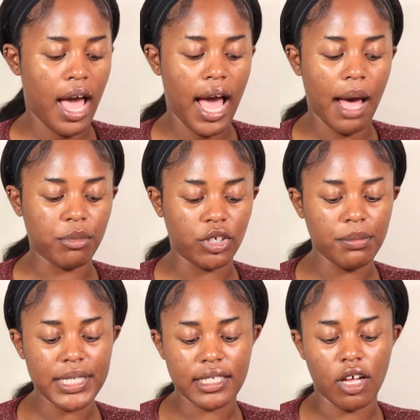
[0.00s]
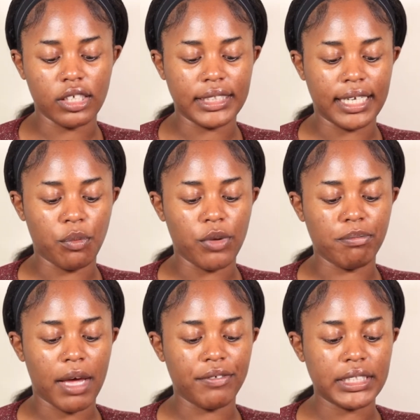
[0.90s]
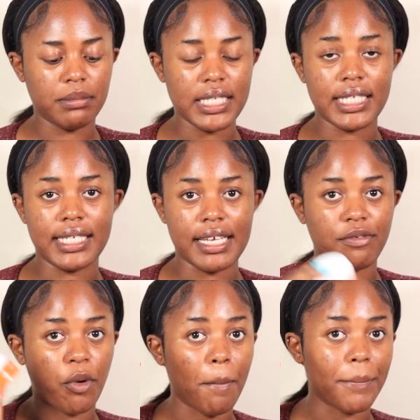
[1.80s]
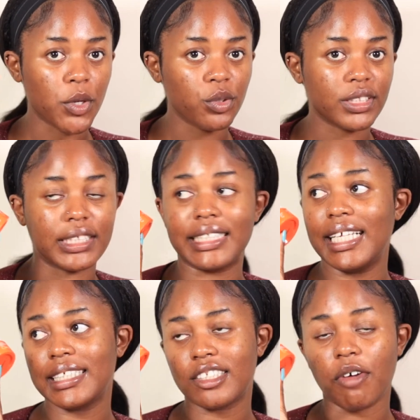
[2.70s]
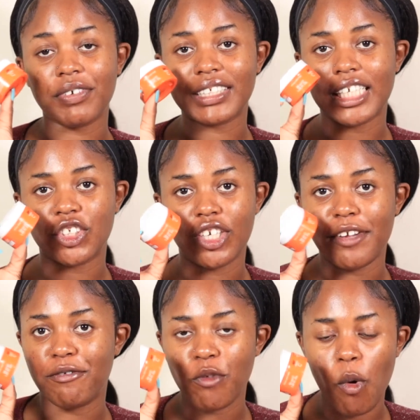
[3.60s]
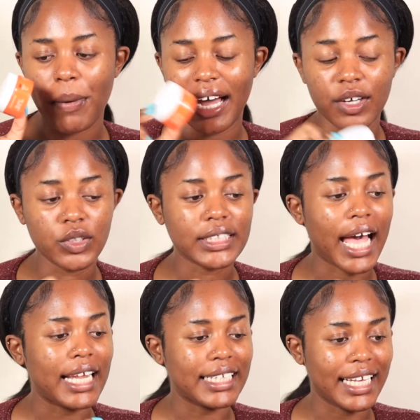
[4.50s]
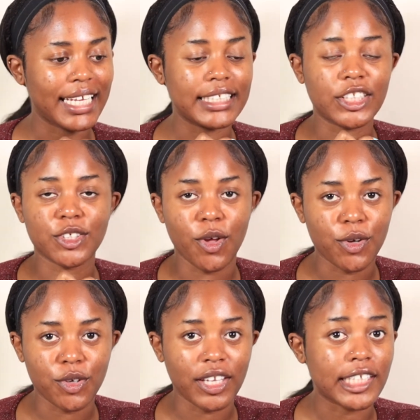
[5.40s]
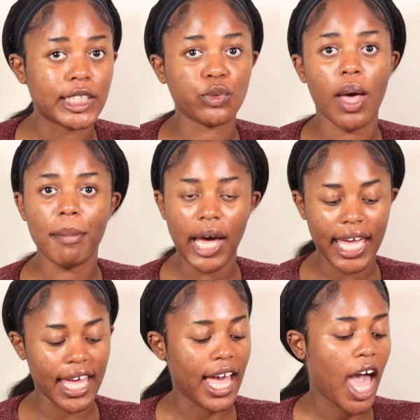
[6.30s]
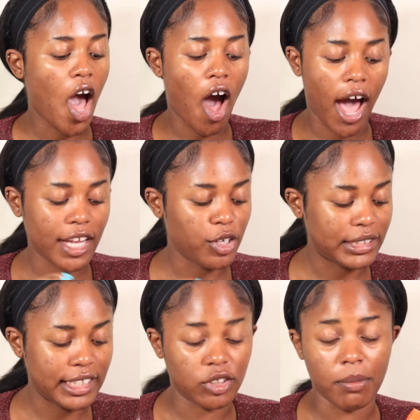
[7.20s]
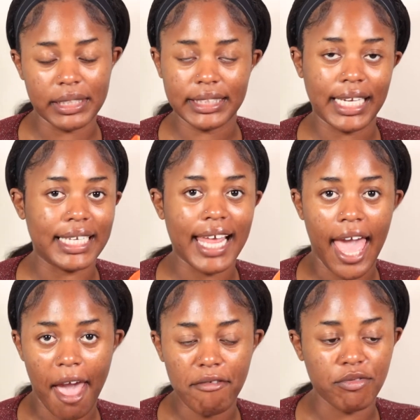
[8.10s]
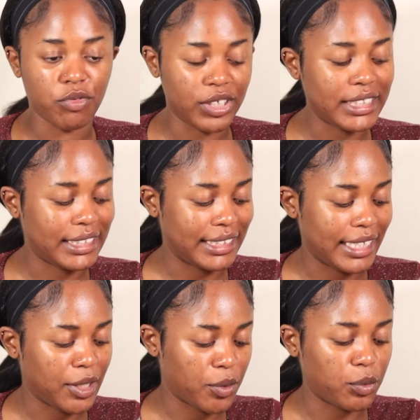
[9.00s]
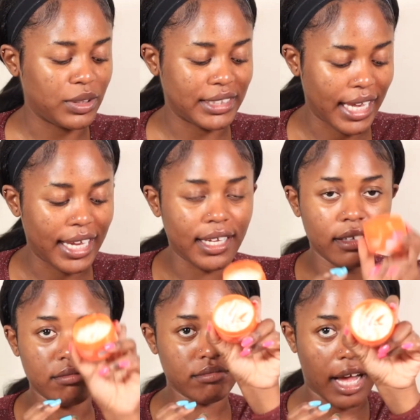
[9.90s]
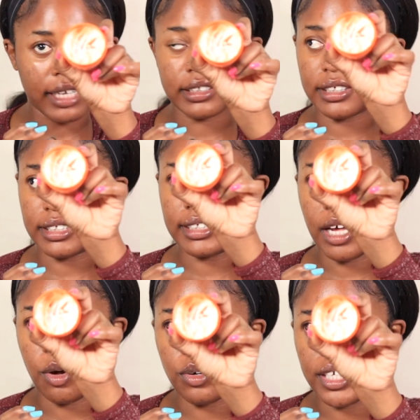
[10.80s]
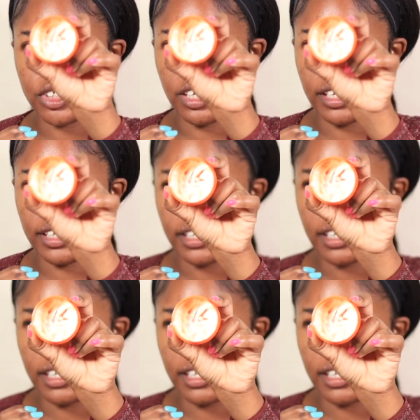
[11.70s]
I'm going to be starting with my vitamin C from Boots. This stuff is literally £4 and it is so good. I swear by it. I use this on my skin every single day. As you can tell, literally